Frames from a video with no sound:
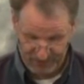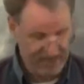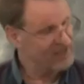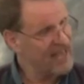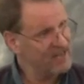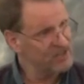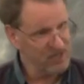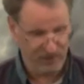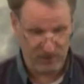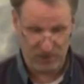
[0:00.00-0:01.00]
David had his
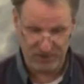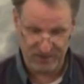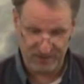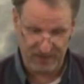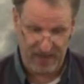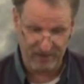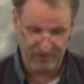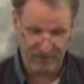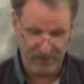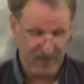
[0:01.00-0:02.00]
difficulties in
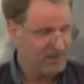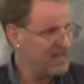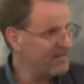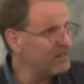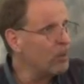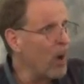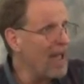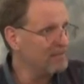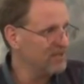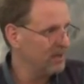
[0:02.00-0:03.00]
life. David
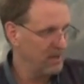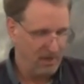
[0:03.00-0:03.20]
wept.